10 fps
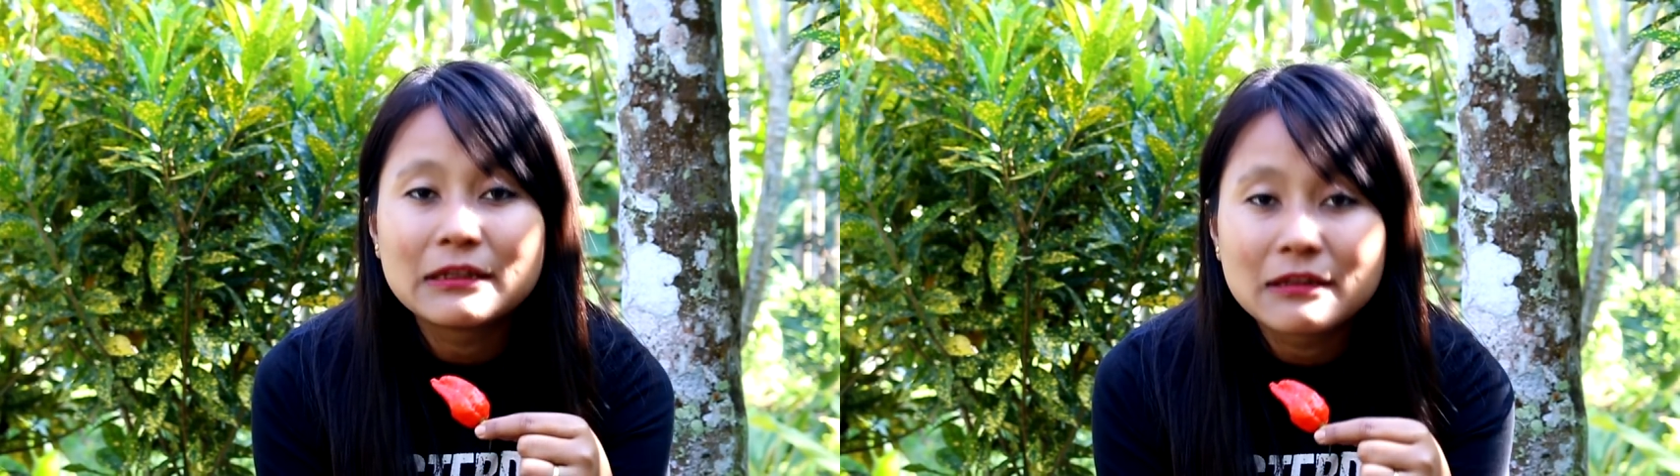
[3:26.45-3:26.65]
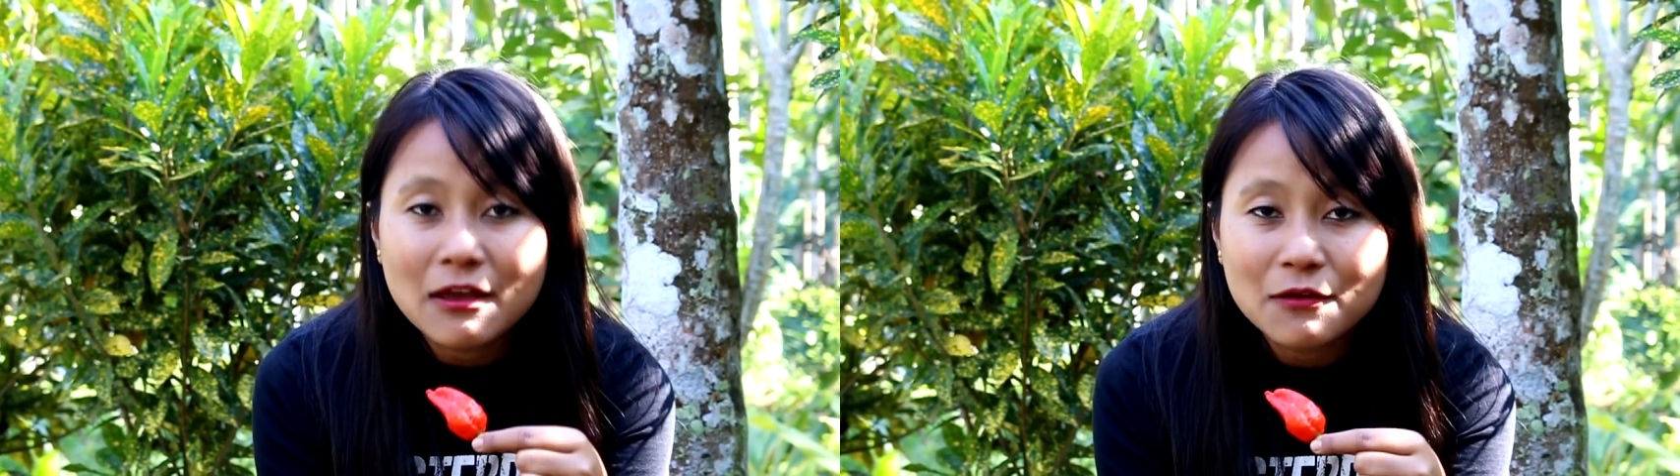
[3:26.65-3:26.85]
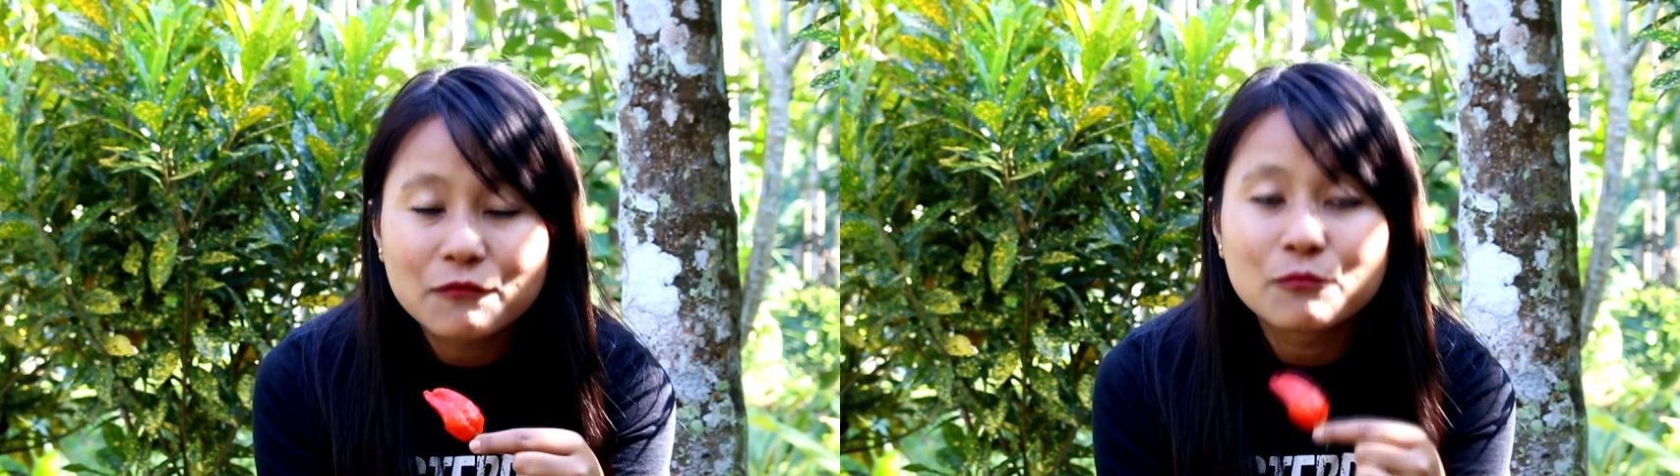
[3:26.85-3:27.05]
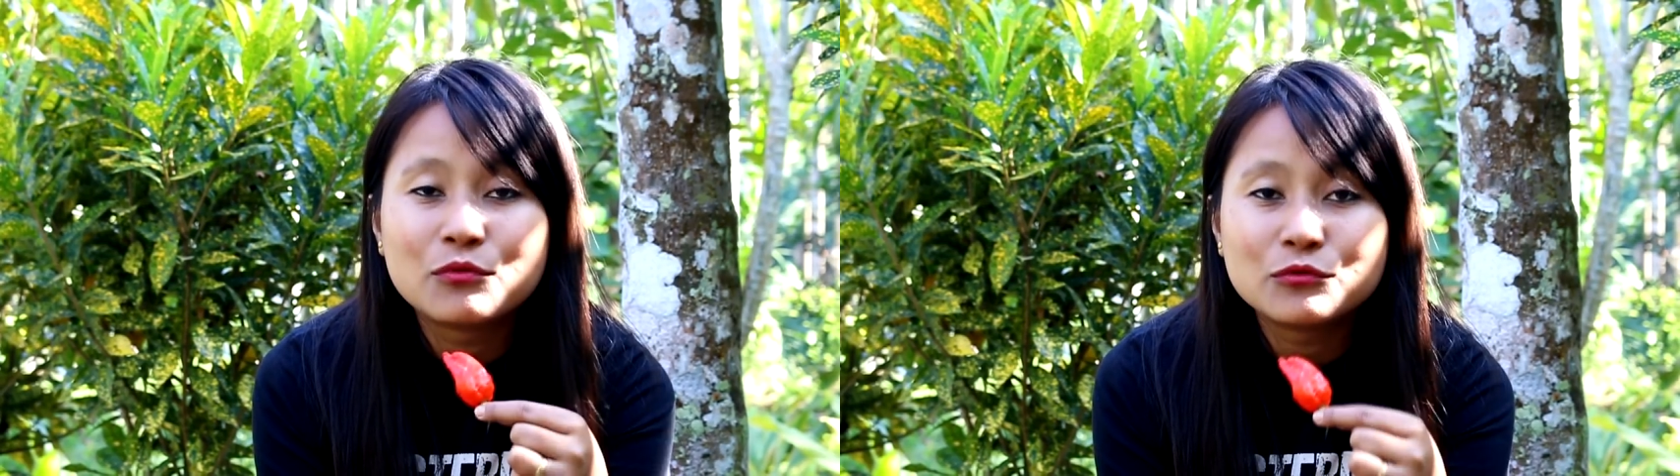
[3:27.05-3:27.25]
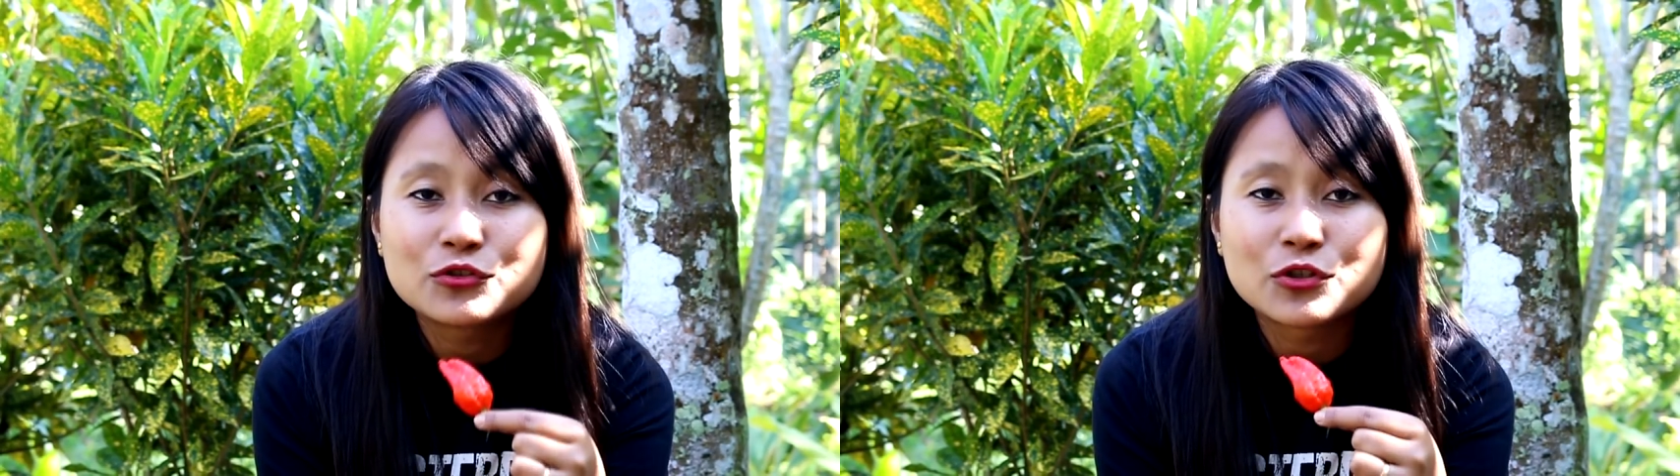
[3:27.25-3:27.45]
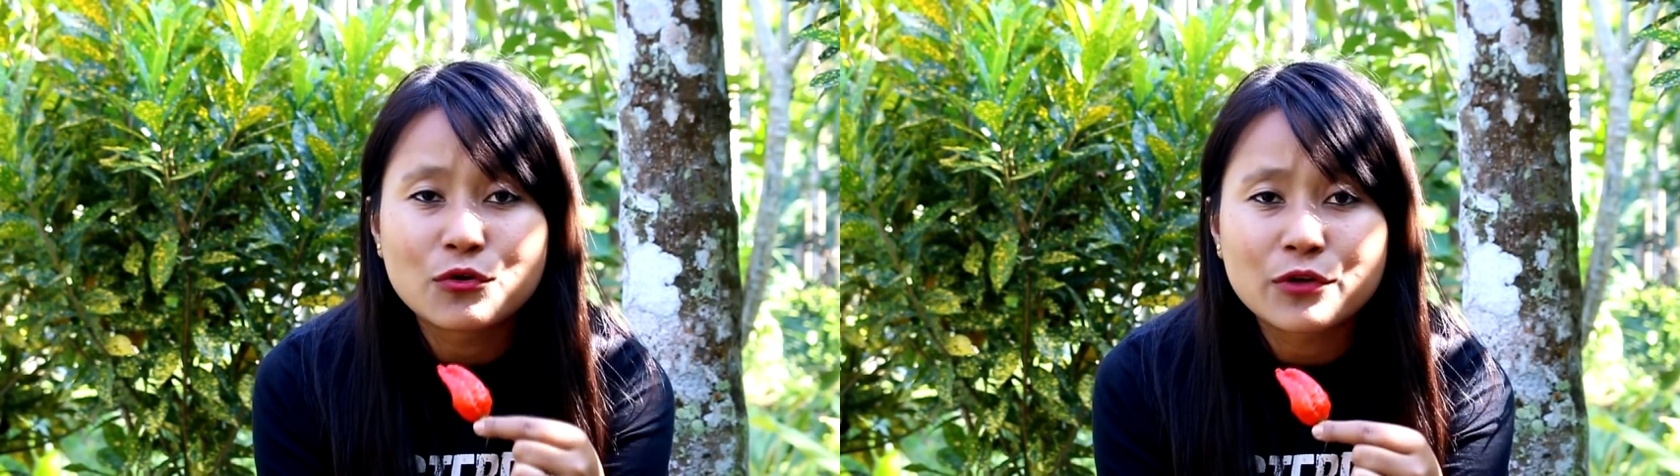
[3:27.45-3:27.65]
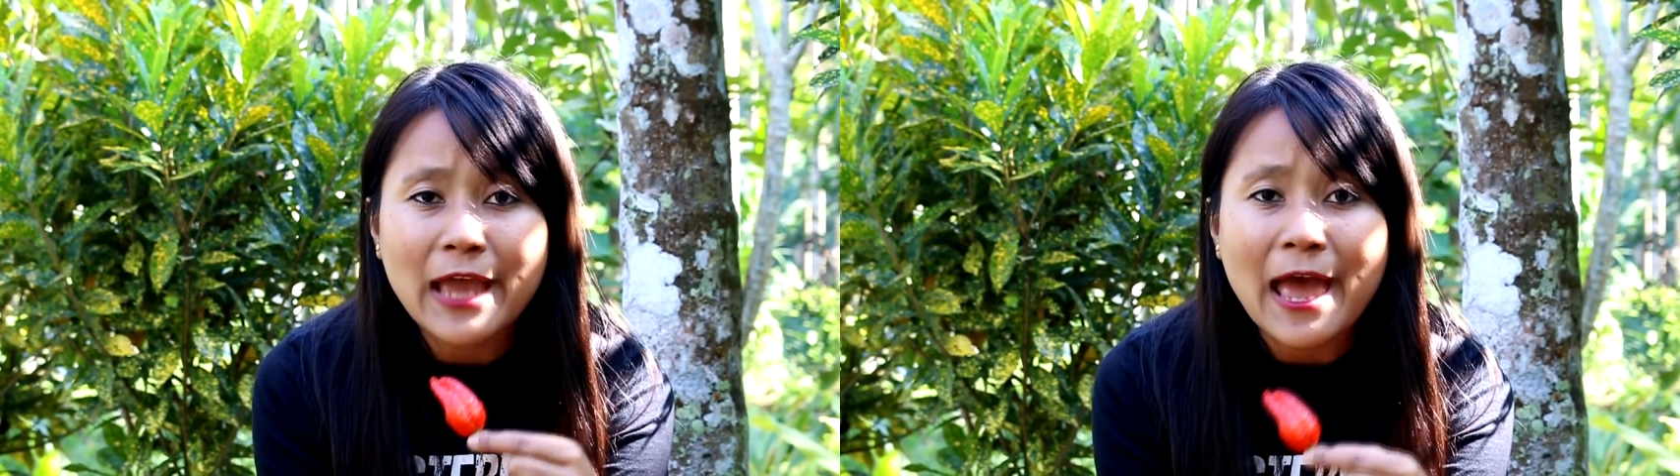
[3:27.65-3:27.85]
love bhoot jolokia,